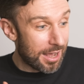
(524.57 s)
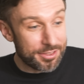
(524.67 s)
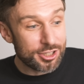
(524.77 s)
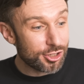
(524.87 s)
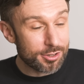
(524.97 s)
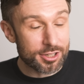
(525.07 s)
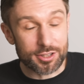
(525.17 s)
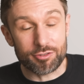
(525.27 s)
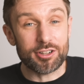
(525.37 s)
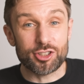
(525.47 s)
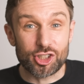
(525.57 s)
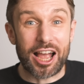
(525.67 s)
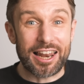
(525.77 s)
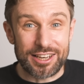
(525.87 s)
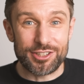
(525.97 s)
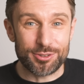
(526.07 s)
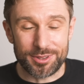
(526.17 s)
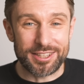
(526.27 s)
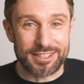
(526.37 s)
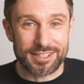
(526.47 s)
And this shows us the real challenge with
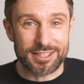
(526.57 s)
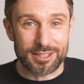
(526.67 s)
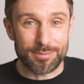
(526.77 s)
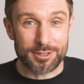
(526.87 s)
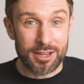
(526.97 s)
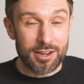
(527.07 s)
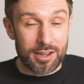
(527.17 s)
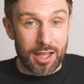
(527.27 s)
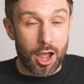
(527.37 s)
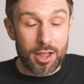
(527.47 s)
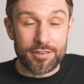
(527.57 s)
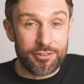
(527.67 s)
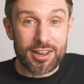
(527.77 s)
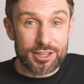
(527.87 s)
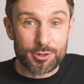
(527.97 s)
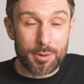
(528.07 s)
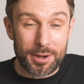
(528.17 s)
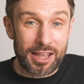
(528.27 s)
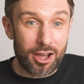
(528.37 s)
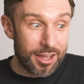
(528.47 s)
these systems. In fairness to
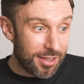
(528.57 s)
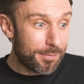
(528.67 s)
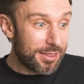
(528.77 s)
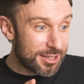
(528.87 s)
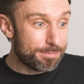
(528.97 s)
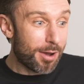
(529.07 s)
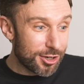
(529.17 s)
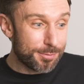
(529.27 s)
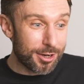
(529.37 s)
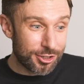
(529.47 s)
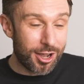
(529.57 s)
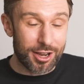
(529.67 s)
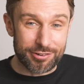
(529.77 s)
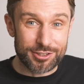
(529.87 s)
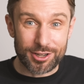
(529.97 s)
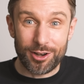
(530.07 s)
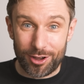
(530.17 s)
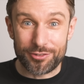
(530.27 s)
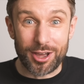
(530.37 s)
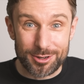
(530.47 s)
OpenAI, they've made this much, much harder. It took a lot
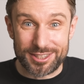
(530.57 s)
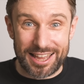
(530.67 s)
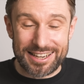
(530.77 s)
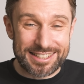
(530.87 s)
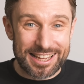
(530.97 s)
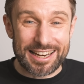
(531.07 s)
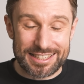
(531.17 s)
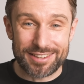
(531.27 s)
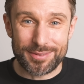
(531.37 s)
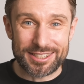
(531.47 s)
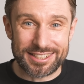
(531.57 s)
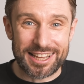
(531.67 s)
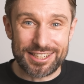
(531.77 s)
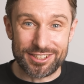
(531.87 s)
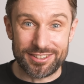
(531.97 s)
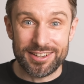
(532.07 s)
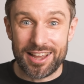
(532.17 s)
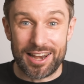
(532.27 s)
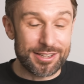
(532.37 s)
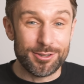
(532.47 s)
of goes then to get it to give me a citation,
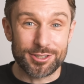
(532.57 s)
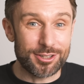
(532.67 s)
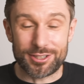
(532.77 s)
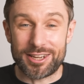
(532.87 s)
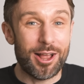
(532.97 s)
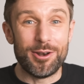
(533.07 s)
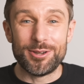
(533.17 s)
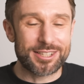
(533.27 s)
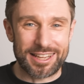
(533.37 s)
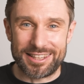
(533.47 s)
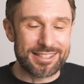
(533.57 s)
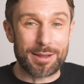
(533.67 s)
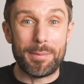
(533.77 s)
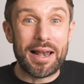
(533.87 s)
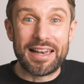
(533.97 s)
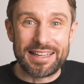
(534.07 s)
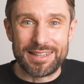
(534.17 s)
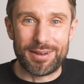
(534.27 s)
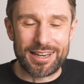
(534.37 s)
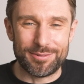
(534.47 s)
and it used to just hallucinate these completely
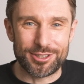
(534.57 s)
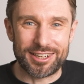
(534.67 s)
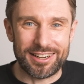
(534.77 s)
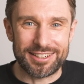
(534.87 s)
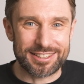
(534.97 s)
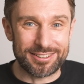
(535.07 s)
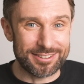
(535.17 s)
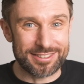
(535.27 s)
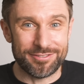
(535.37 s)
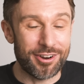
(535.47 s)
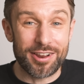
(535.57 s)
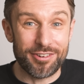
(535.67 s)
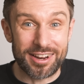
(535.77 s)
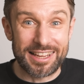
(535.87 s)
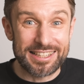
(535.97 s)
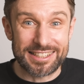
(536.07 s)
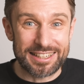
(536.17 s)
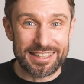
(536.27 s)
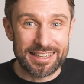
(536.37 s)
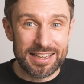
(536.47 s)
made-up journal articles very, very
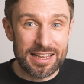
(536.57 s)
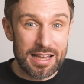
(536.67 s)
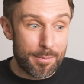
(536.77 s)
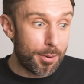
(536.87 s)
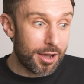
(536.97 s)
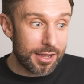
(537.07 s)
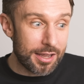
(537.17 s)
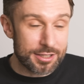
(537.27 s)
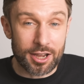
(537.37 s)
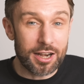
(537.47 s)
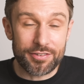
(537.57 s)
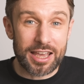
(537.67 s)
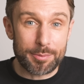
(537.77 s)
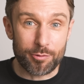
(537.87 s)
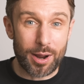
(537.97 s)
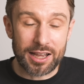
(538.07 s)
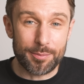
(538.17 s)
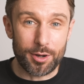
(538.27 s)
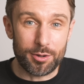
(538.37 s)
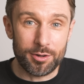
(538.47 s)
easily. But it's kind of a game of
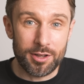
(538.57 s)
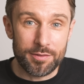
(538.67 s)
whack-a-mole.